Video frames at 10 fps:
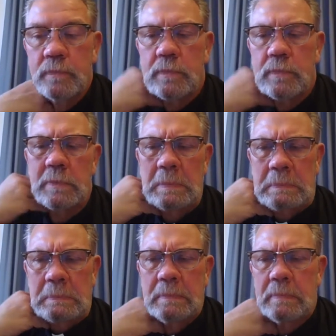
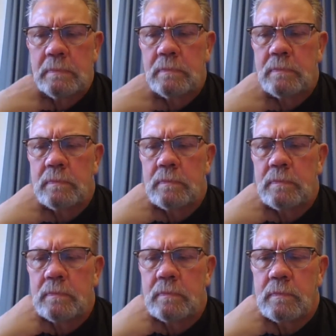
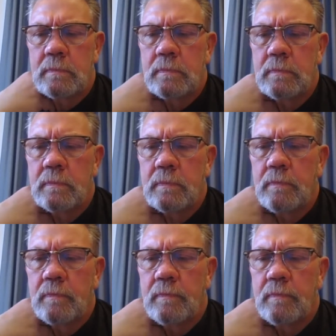
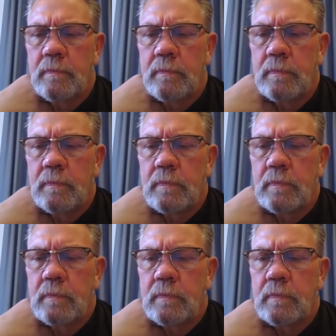
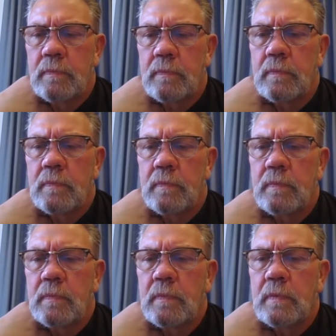
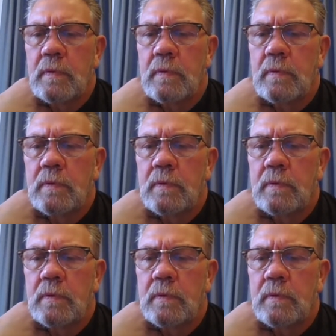(silence)